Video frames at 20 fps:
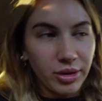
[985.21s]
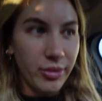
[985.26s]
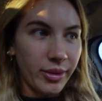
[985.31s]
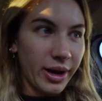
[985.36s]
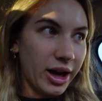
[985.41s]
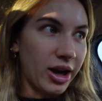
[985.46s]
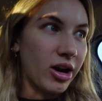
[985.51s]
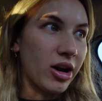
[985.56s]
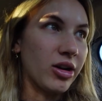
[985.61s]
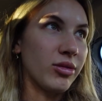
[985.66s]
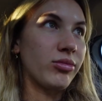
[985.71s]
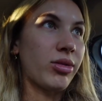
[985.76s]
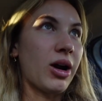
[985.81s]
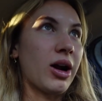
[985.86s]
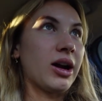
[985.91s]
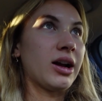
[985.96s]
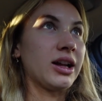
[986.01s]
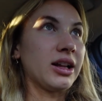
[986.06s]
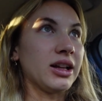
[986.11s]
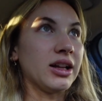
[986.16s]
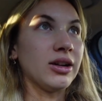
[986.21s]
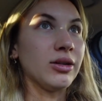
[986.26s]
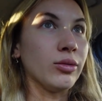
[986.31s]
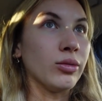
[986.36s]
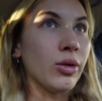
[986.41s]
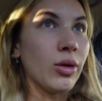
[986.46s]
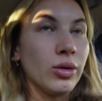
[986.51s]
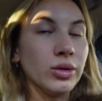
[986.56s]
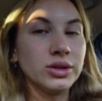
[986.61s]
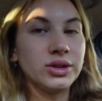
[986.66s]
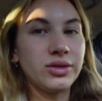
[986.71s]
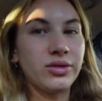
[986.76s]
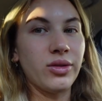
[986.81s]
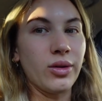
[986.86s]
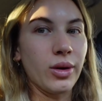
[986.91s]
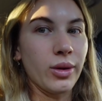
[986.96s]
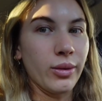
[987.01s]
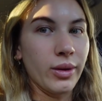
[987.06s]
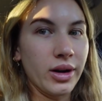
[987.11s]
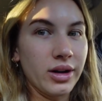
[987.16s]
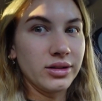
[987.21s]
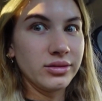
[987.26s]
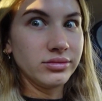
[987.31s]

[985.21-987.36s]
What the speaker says: my car in park and then it rolls forward.